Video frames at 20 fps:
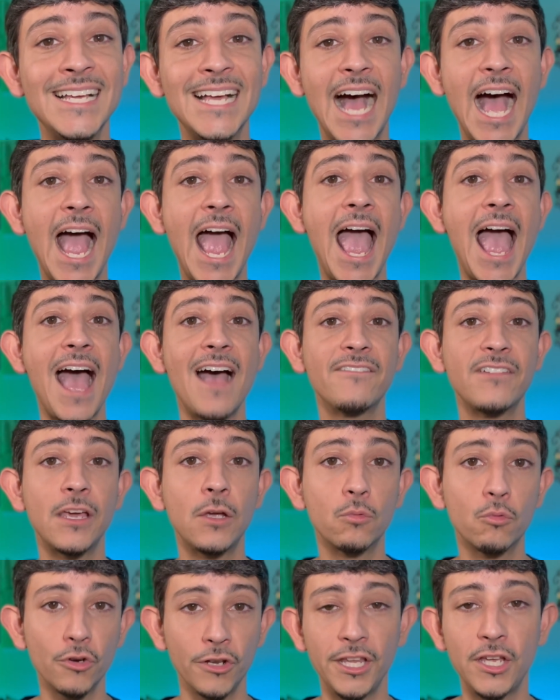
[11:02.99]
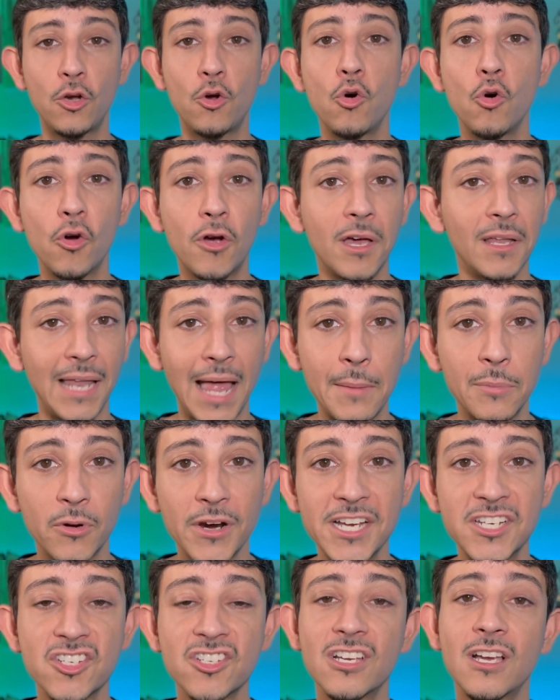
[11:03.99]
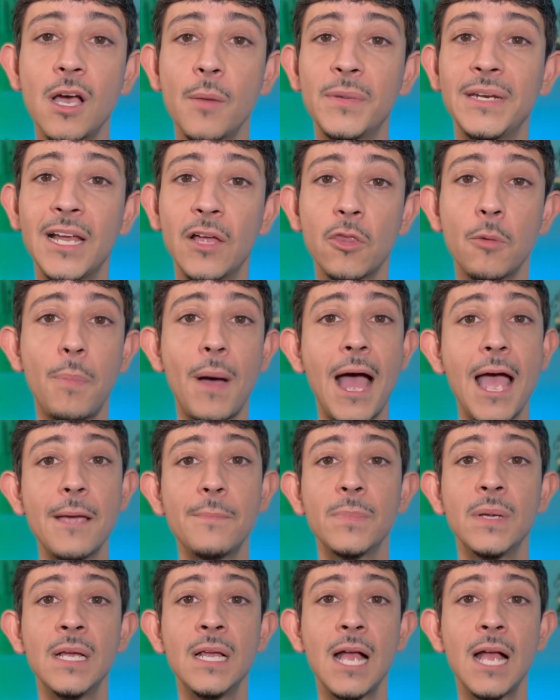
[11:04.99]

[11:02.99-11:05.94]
I have a really cool collaboration coming down the pipe.